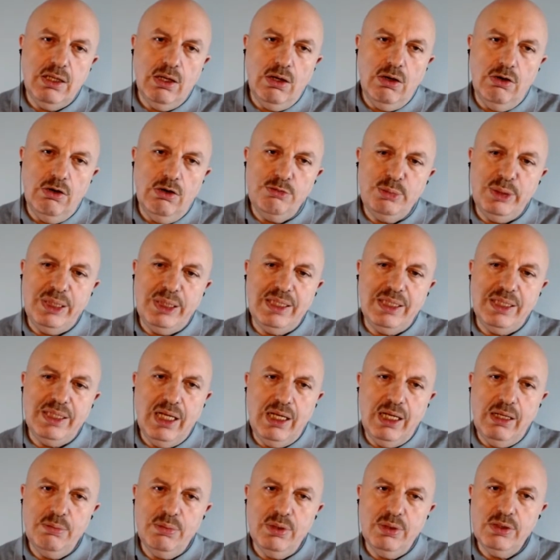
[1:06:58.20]
of being
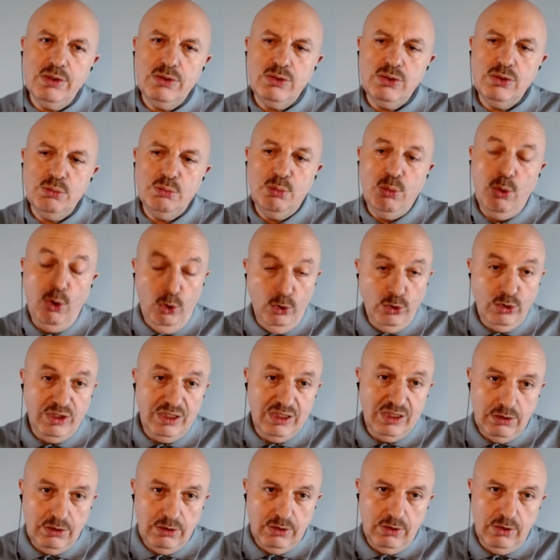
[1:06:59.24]
able to both
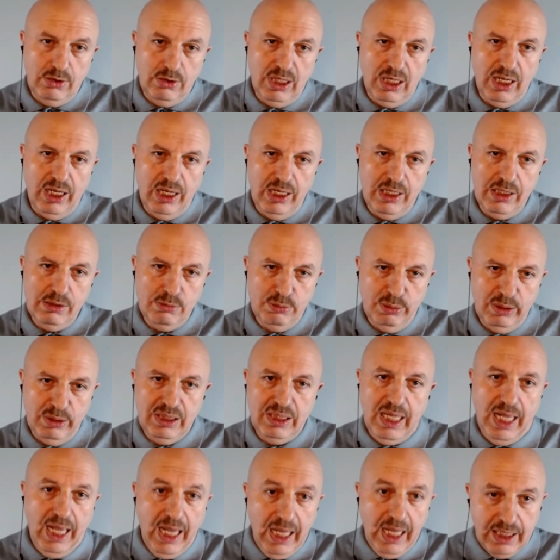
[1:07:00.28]
internalize, but
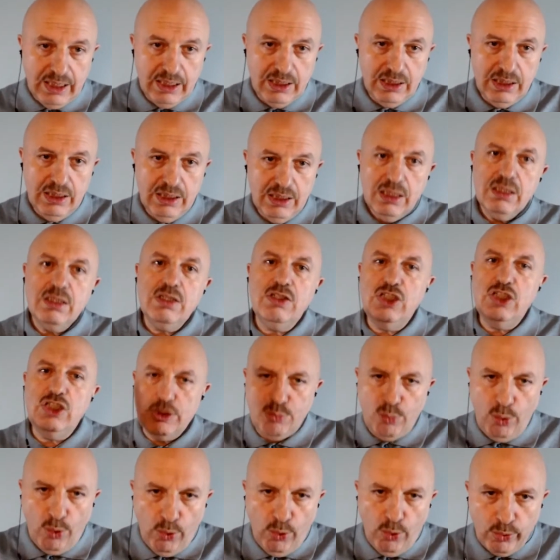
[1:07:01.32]
then
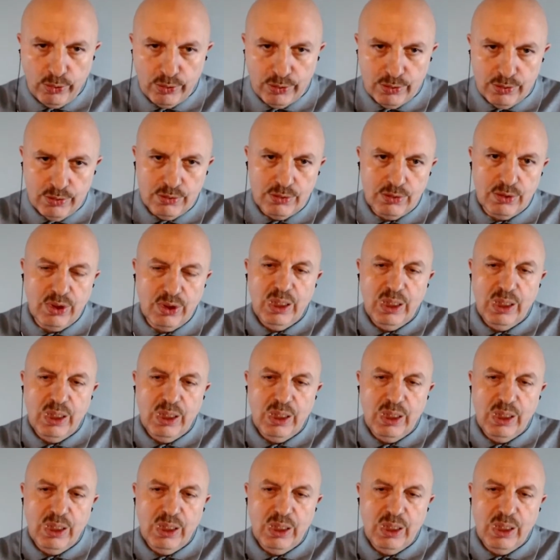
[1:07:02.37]
respond